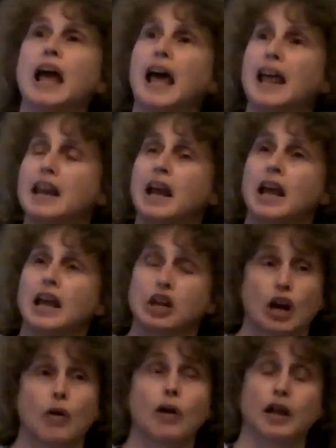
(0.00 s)
And, you
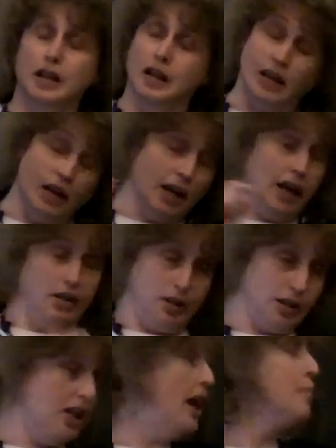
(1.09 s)
know,
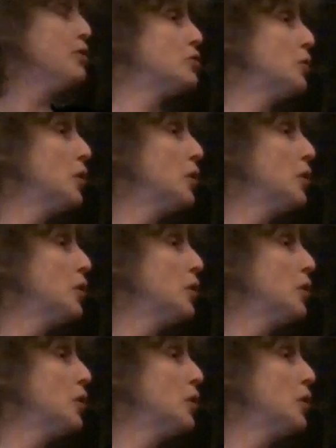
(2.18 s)
the numbers